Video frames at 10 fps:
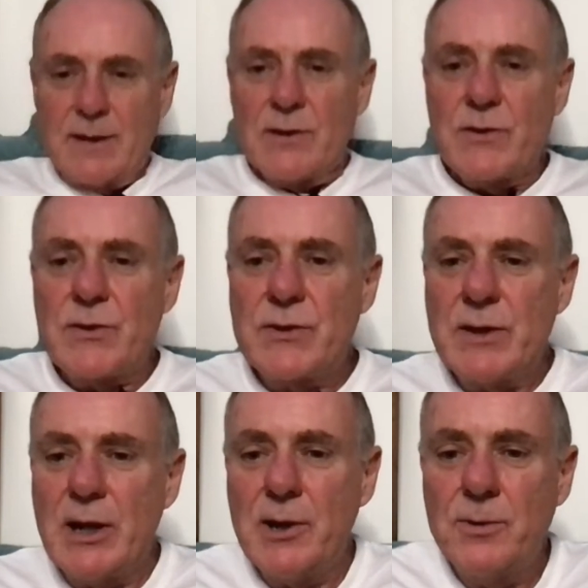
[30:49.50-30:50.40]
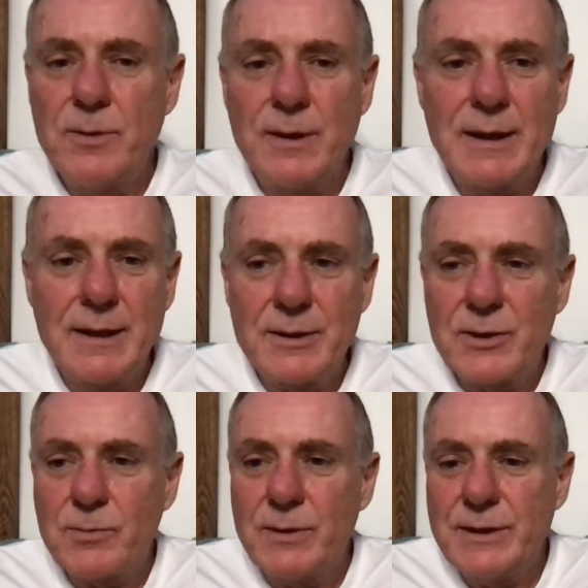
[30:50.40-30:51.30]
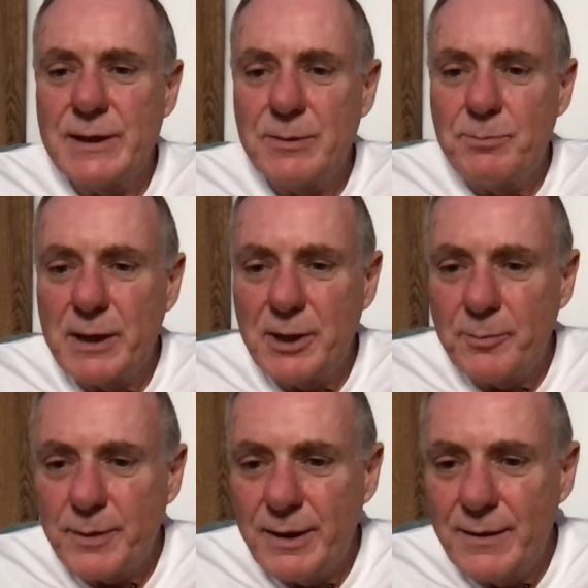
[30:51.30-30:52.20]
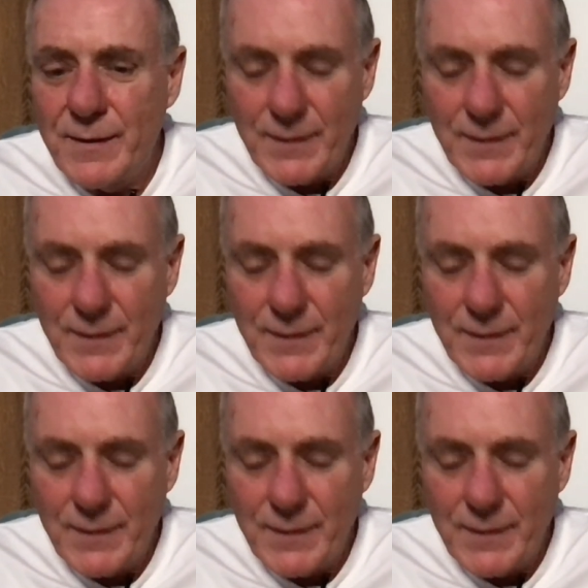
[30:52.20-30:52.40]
So just wanted to pick up on